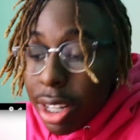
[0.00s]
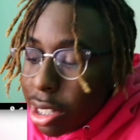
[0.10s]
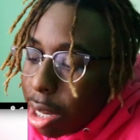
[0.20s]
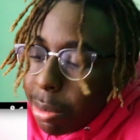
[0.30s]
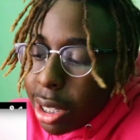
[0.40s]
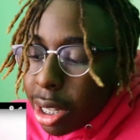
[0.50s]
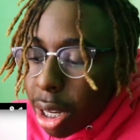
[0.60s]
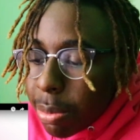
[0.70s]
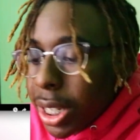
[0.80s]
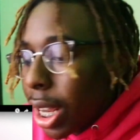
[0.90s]
So I'm gonna, you know,
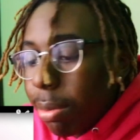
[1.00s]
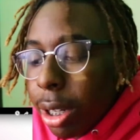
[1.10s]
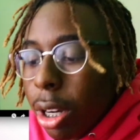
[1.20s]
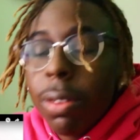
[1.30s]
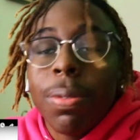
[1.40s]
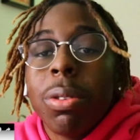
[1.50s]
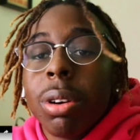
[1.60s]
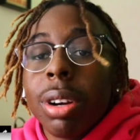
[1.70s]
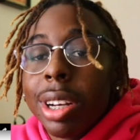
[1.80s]
what I'm saying I'm gonna go for it.